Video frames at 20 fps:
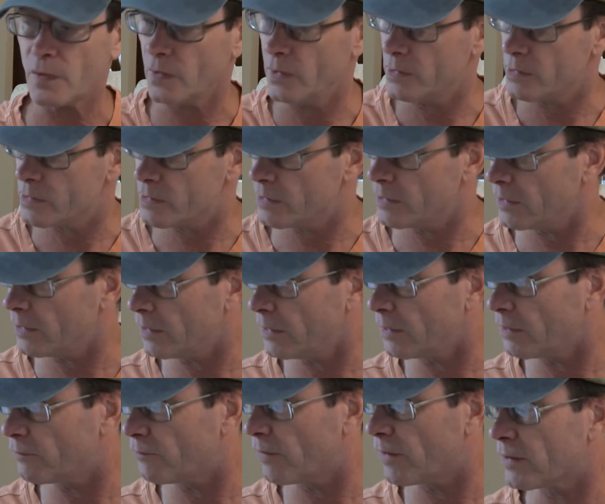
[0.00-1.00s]
Let's
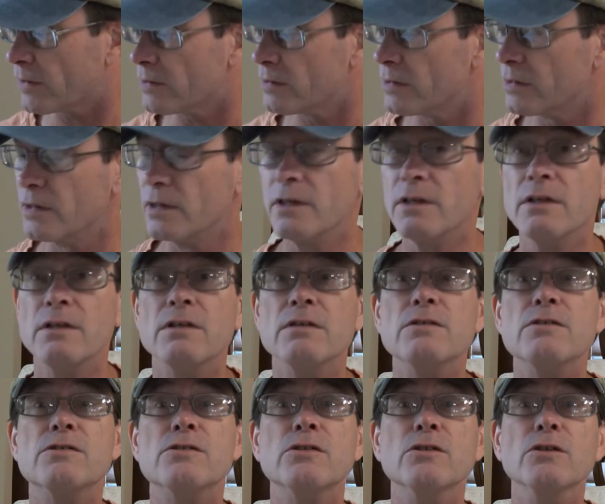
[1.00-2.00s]
see if I can
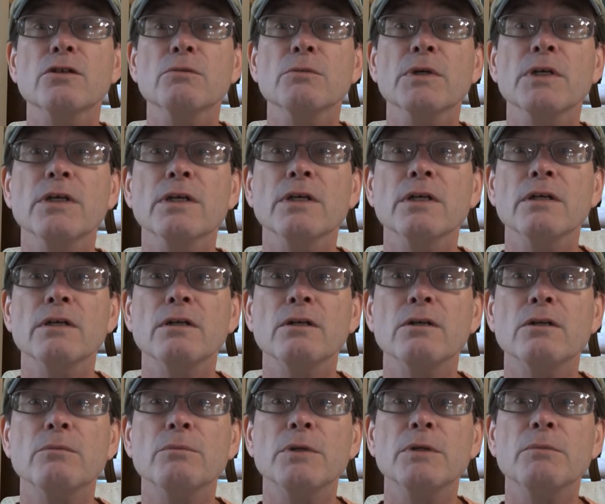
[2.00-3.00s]
zoom in a
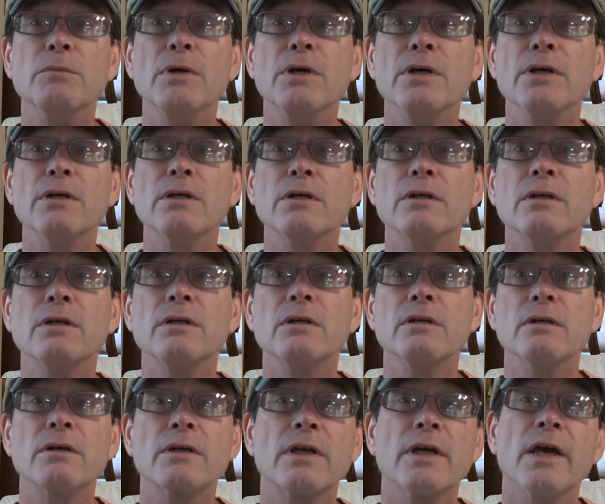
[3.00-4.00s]
little bit better.
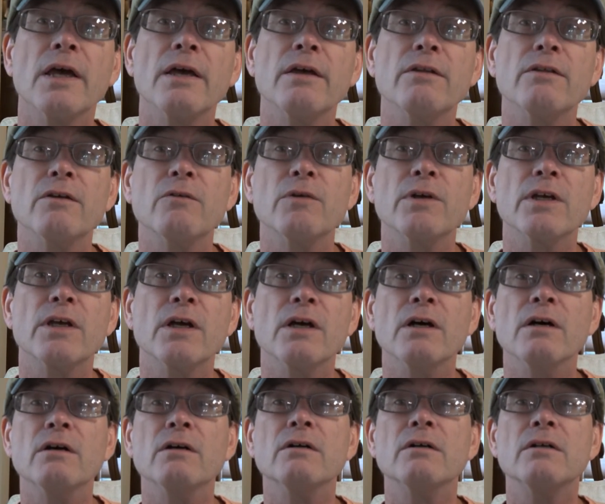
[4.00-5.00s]
Okay, there we
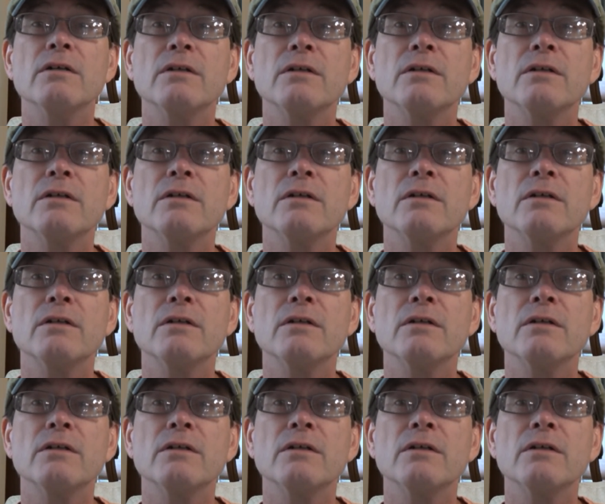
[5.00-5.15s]
go.